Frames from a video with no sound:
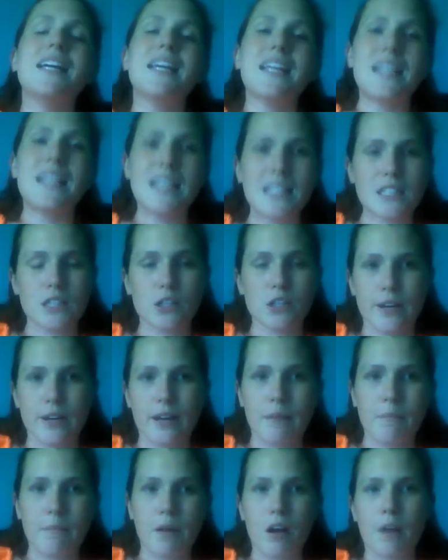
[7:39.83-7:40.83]
eats the
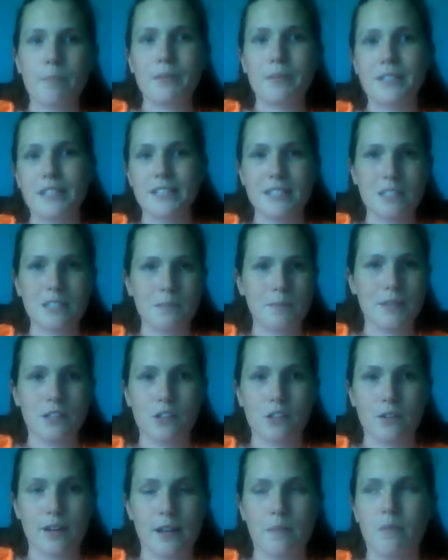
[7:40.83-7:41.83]
grandma, pretends to be the
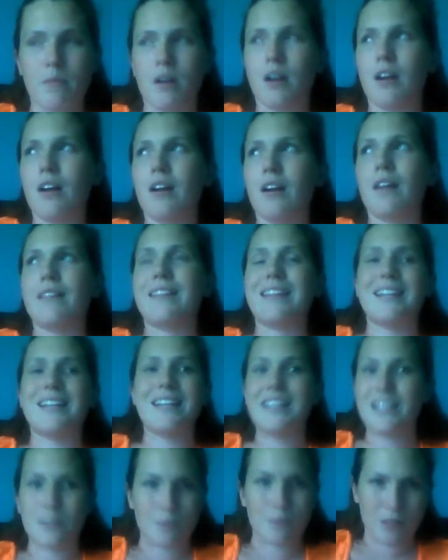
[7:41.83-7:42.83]
grandma, then
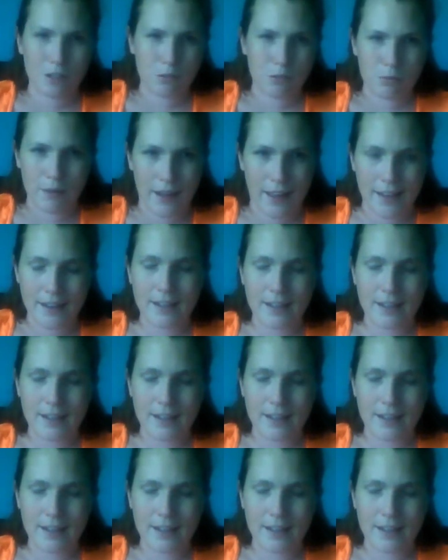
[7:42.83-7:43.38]
eats Little Red.